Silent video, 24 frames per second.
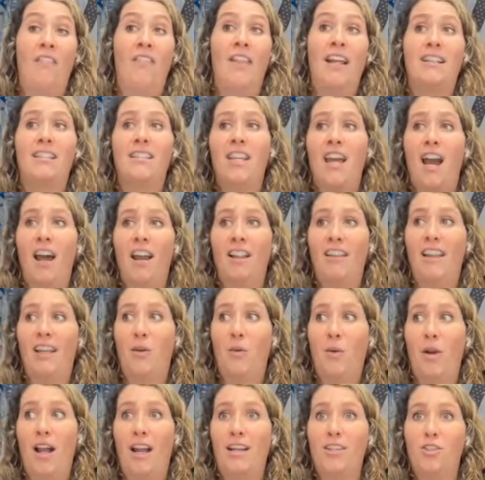And that's kind of
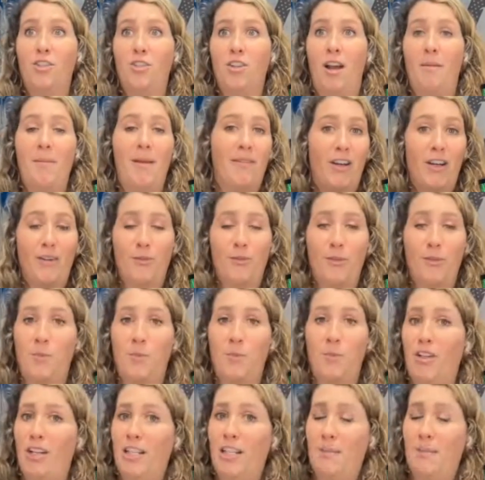like when I shot my very first
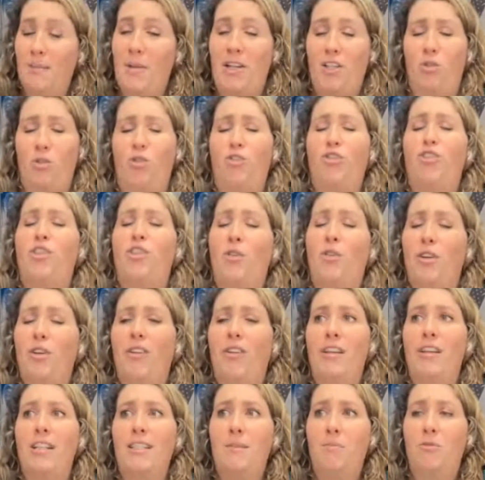PRS match, I was so
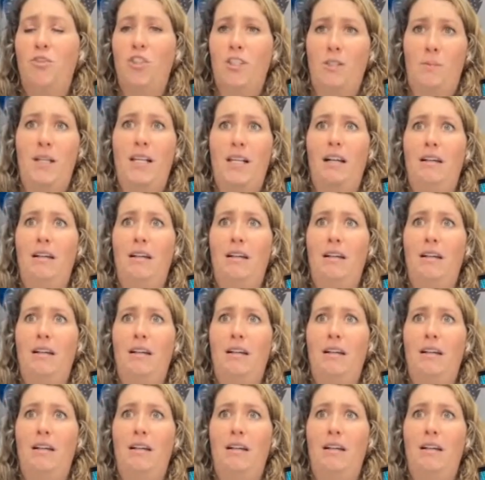nervous just